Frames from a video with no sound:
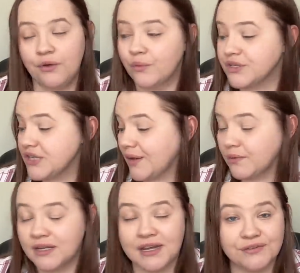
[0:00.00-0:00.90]
which I
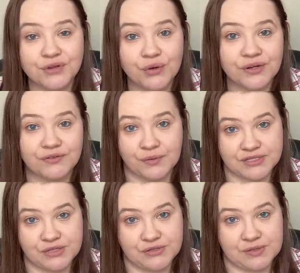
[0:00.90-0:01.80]
wouldn't have known if I
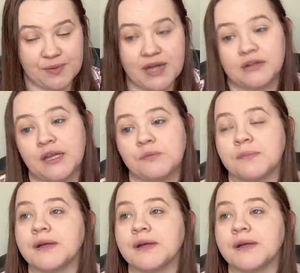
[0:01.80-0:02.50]
wasn't using Pattern Keeper.